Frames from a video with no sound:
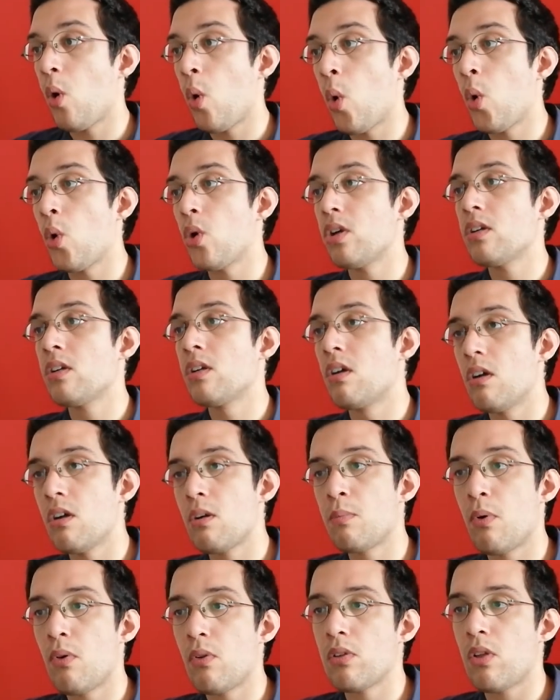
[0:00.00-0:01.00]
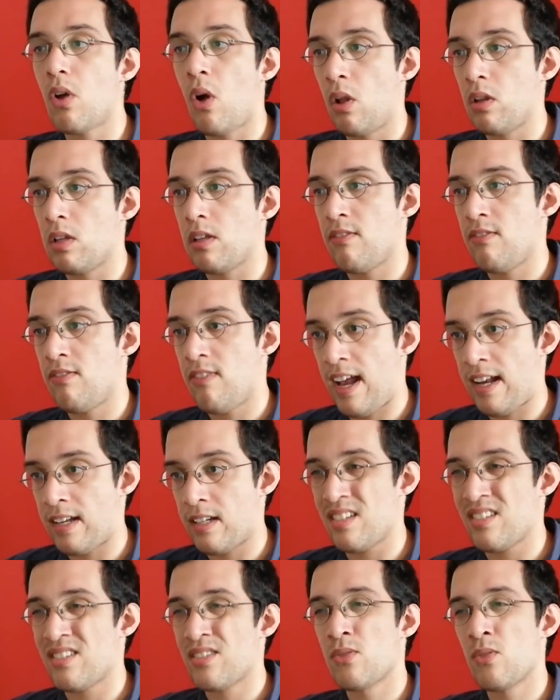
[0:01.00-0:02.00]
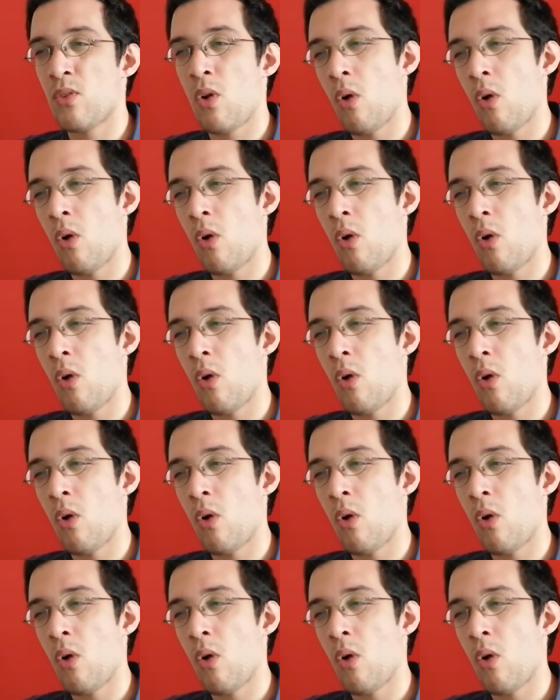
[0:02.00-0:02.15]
or Gerbold Ollivanders.